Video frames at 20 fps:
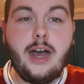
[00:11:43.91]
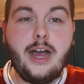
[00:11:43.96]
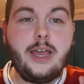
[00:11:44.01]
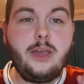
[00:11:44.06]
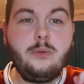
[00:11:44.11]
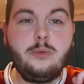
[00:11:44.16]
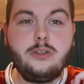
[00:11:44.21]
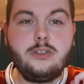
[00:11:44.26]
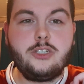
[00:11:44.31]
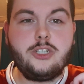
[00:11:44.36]

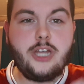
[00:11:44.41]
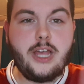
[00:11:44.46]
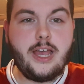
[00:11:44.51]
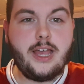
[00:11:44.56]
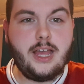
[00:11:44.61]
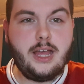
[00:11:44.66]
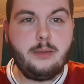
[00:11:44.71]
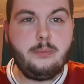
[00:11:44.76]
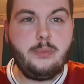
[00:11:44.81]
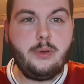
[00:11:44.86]
I will
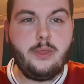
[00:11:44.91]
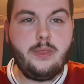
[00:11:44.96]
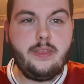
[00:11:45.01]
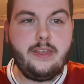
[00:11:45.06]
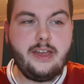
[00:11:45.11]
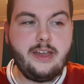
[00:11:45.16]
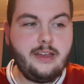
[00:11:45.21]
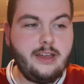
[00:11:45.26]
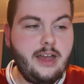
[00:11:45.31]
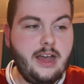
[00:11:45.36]
check up on
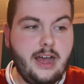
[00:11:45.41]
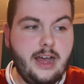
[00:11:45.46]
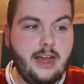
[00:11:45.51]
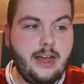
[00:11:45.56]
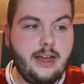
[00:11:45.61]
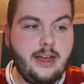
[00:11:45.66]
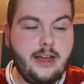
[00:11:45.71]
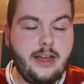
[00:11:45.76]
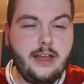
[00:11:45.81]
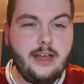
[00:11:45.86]

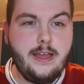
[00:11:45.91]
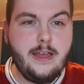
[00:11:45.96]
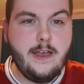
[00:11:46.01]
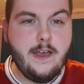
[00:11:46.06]
that.